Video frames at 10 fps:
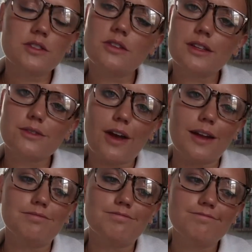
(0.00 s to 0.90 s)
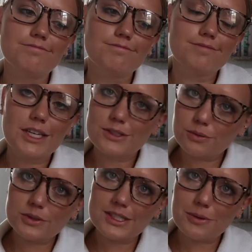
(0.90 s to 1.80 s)
so that's fine.
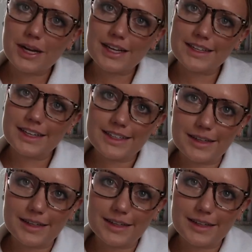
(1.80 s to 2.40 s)
So we'll see what I can get